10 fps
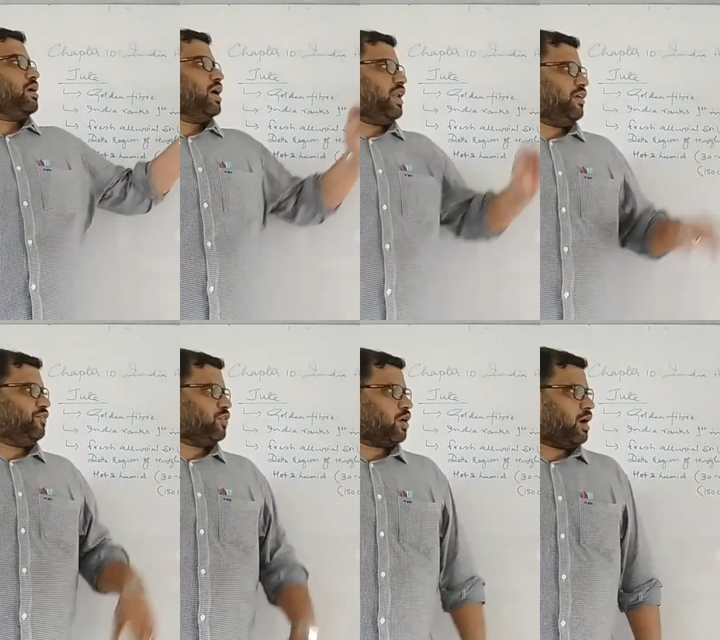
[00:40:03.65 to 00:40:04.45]

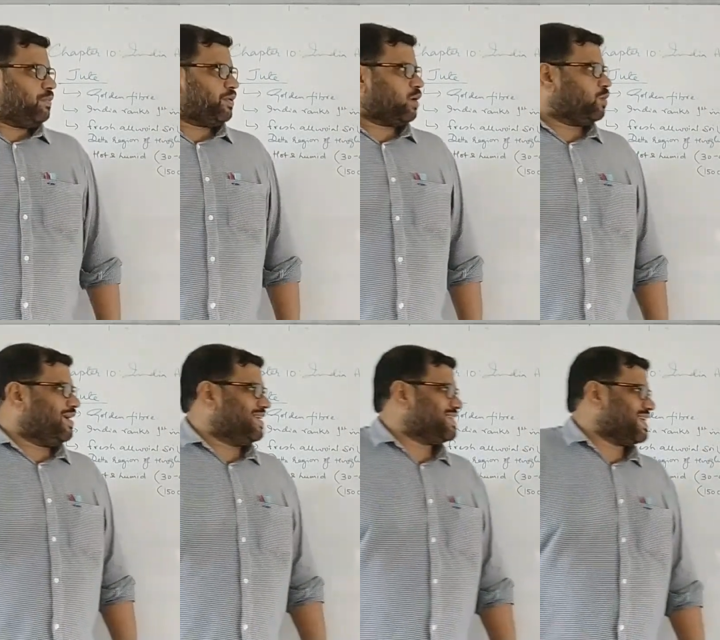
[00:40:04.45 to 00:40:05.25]
Kharif crop
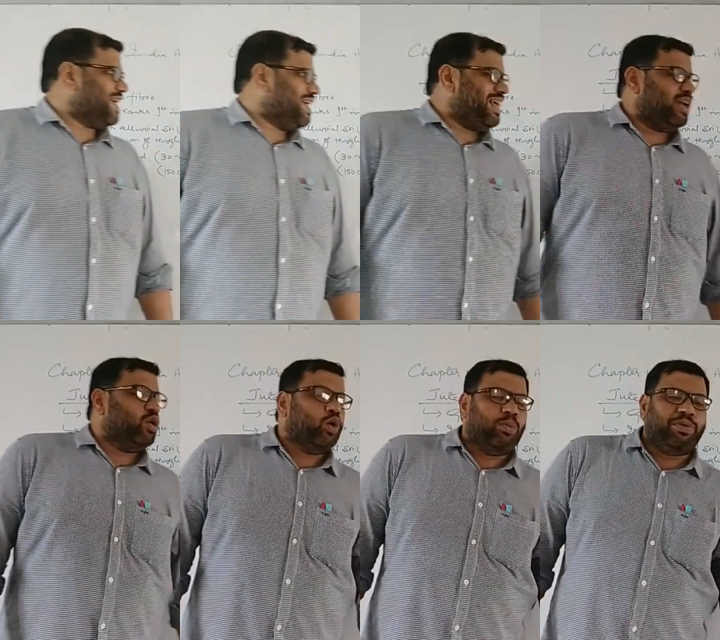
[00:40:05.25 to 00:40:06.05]
requires sandy
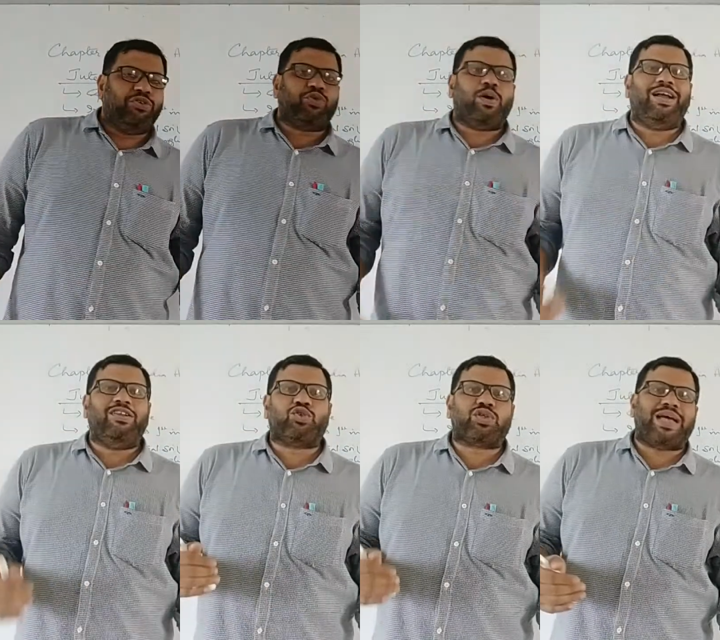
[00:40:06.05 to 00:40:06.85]
and loamy
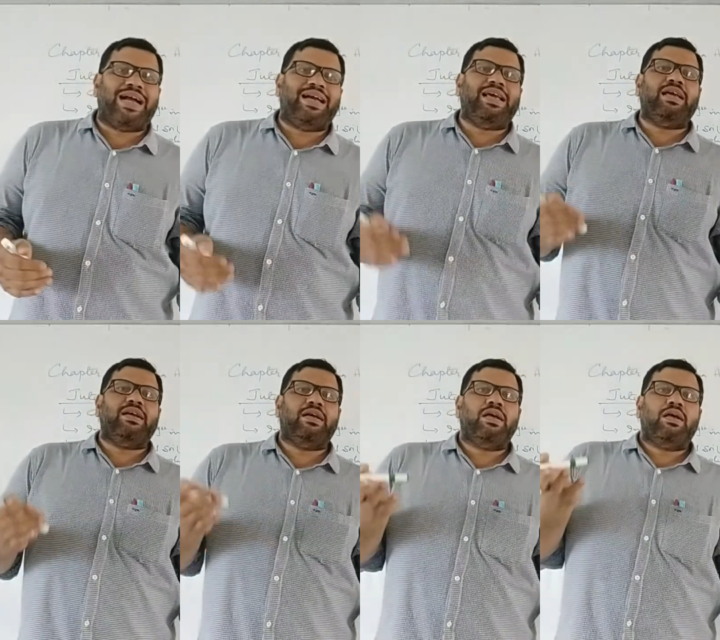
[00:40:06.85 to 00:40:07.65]
soils.
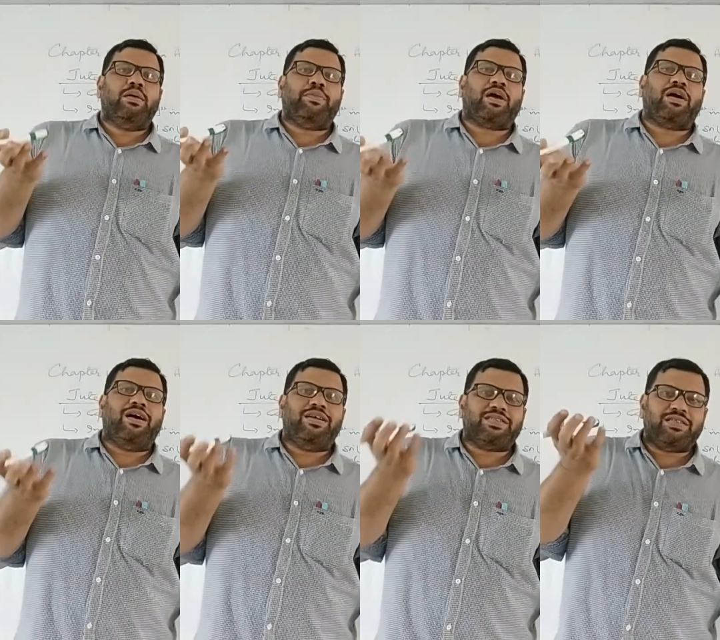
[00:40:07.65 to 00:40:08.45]
Sandy
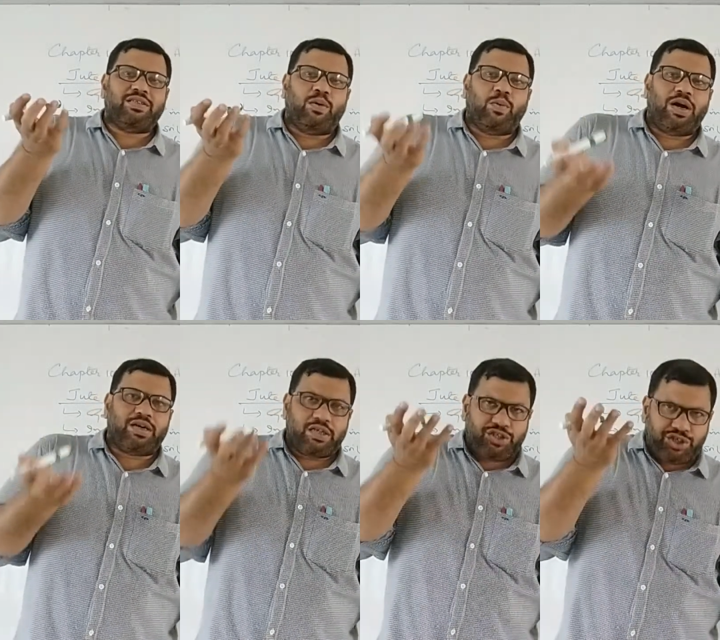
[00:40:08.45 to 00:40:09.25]
because the
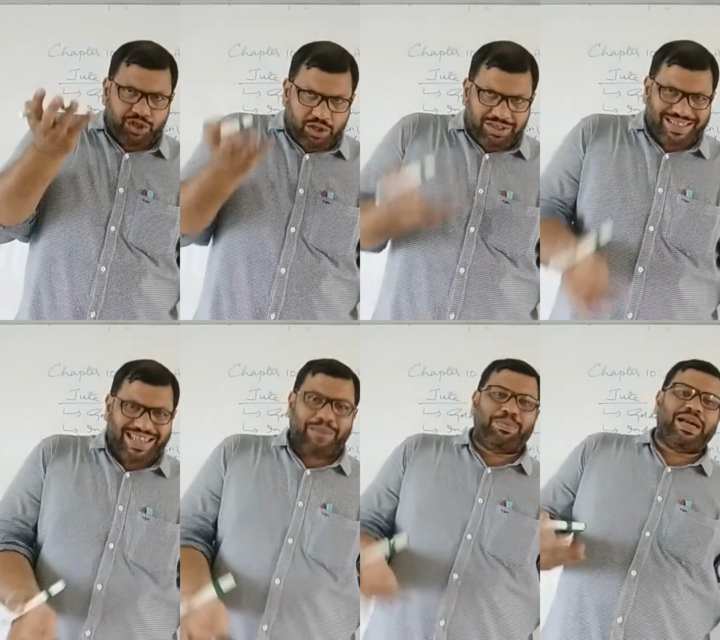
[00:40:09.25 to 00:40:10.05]
water should
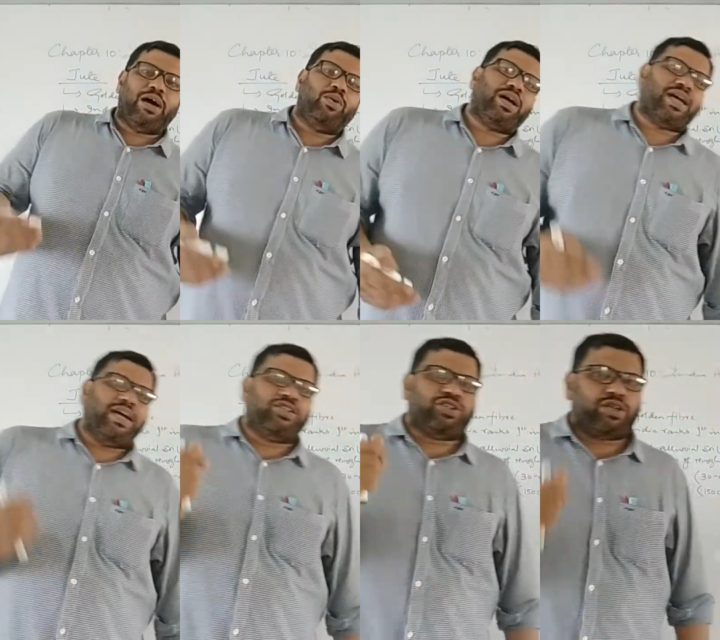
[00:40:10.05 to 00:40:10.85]
seep down
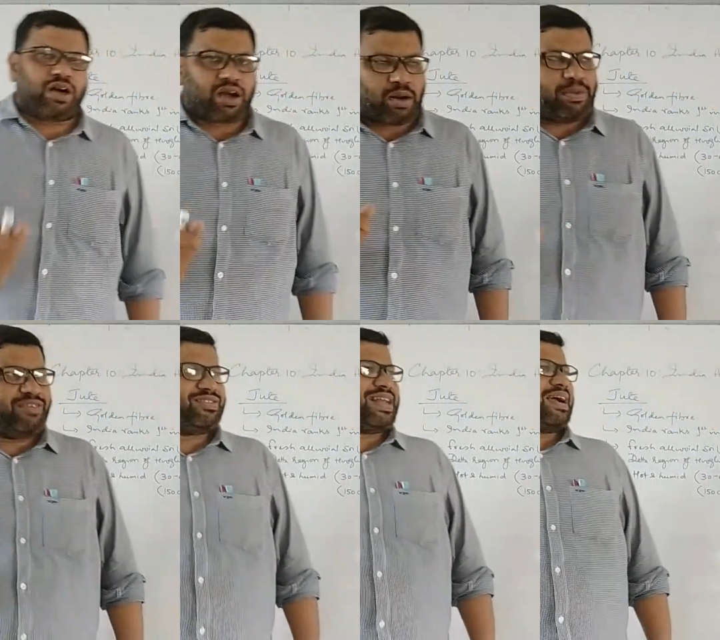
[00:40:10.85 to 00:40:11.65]
again, should not
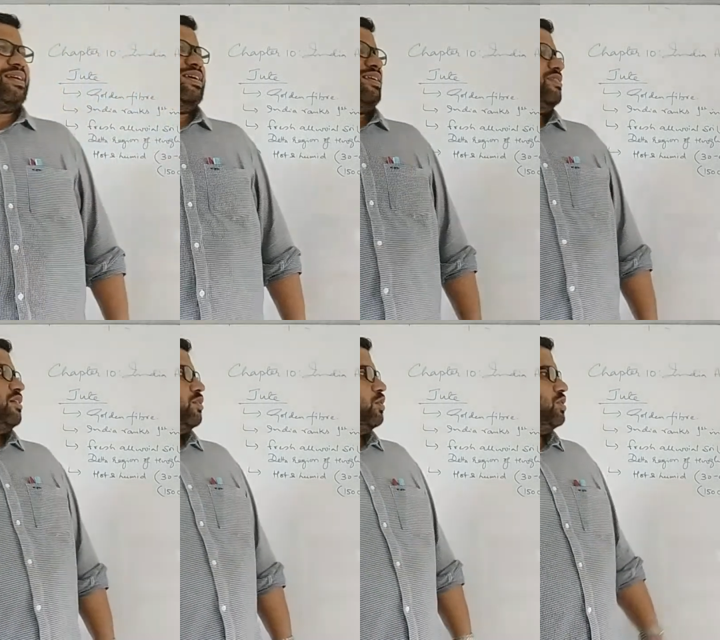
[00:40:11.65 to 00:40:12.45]
remain stagnant in
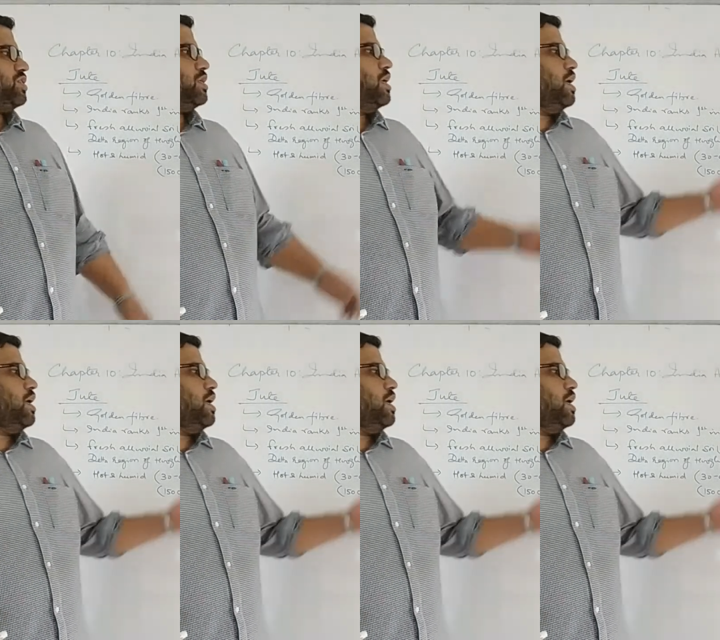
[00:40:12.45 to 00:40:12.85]
the roots.